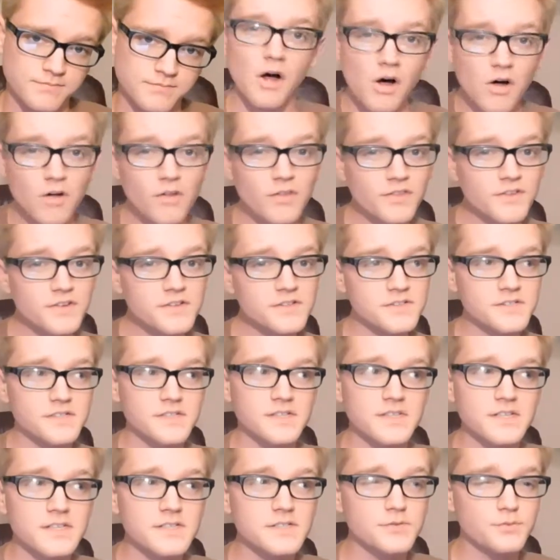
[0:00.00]
All
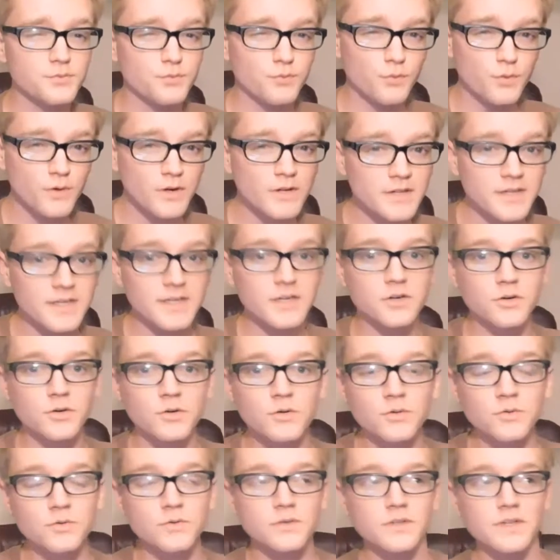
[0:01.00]
this is really
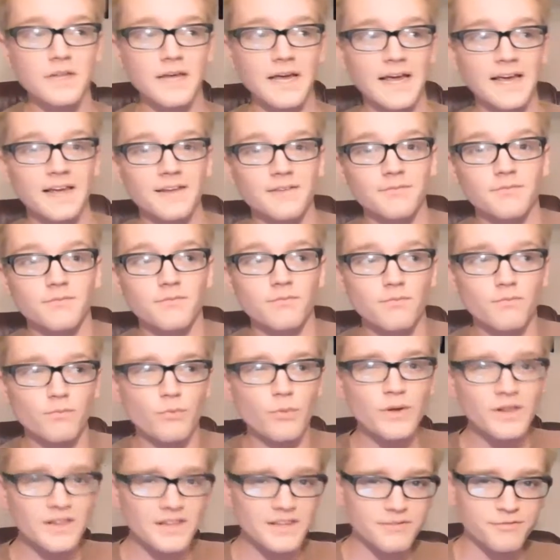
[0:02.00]
cool and
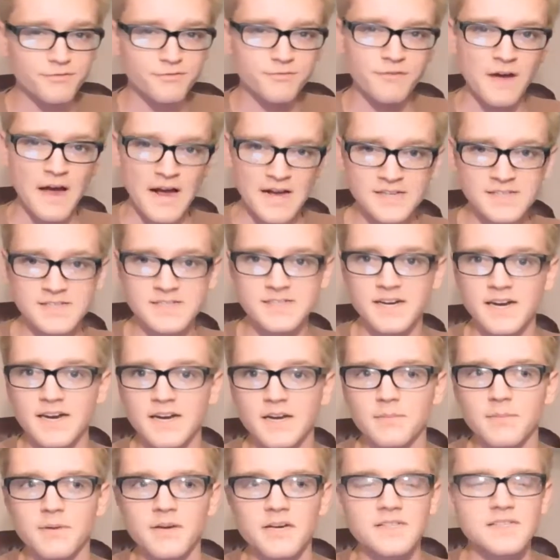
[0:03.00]
really
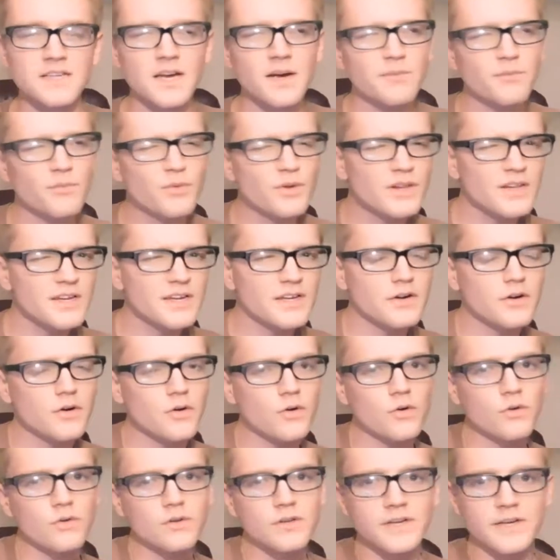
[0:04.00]
fascinating because I'm really an
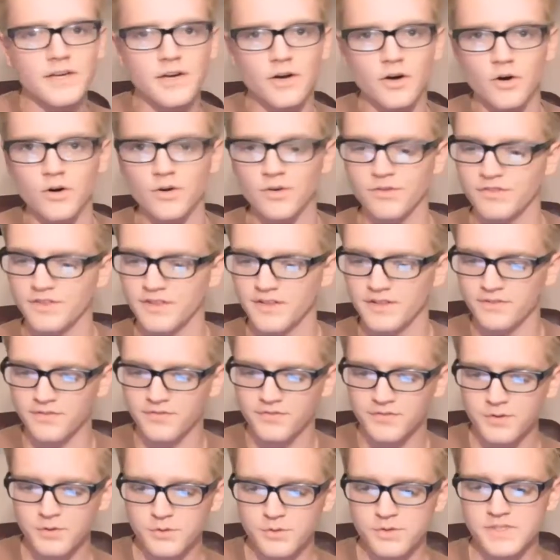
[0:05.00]
early Earth
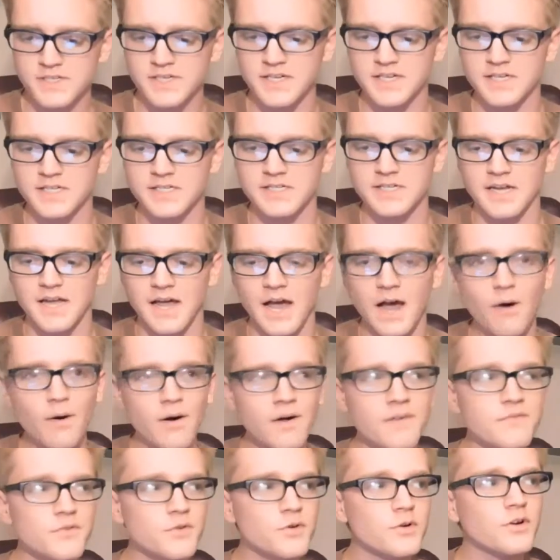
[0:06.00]
enthusiast.
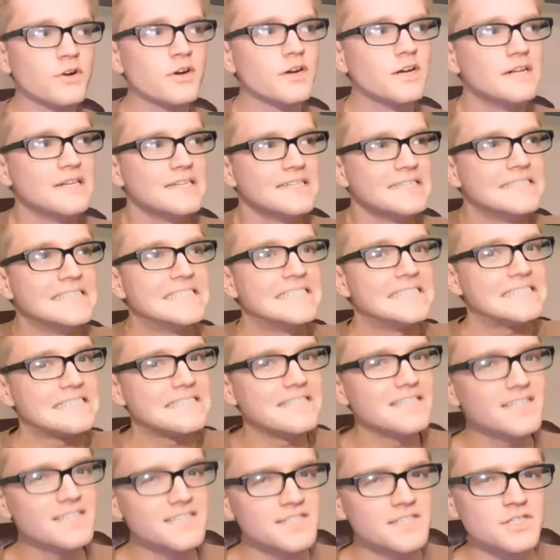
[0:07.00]
However,
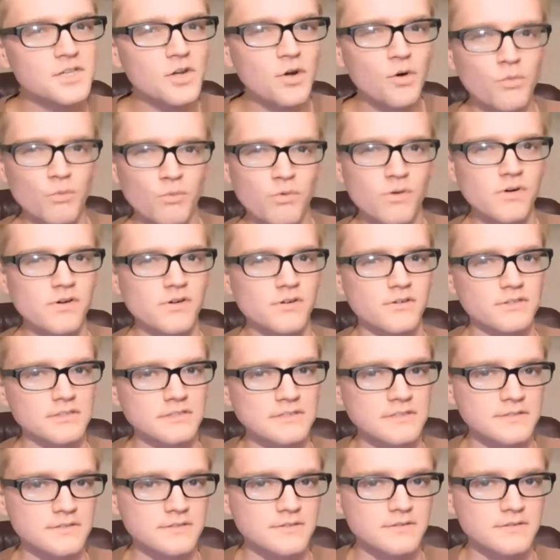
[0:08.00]
this is all wrong.